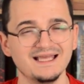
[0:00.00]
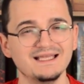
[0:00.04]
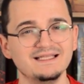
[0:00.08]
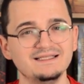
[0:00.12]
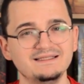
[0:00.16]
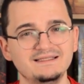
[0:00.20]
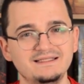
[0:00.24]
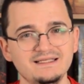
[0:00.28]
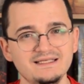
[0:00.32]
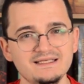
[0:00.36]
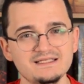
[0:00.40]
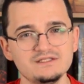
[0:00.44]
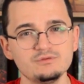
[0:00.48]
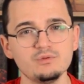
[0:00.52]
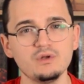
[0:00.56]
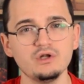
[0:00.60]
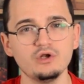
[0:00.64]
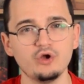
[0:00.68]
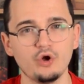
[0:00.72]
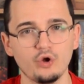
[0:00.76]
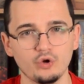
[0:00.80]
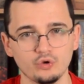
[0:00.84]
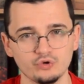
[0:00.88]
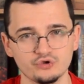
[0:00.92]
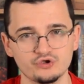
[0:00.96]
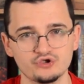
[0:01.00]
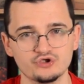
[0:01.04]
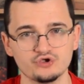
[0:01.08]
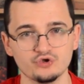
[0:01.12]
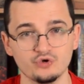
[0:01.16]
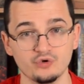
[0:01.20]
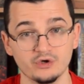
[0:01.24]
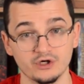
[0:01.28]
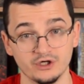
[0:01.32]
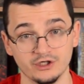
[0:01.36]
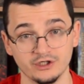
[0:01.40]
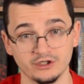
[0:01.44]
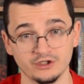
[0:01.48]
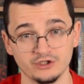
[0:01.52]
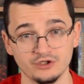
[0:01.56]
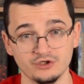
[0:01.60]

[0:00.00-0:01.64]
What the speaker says: These will also earn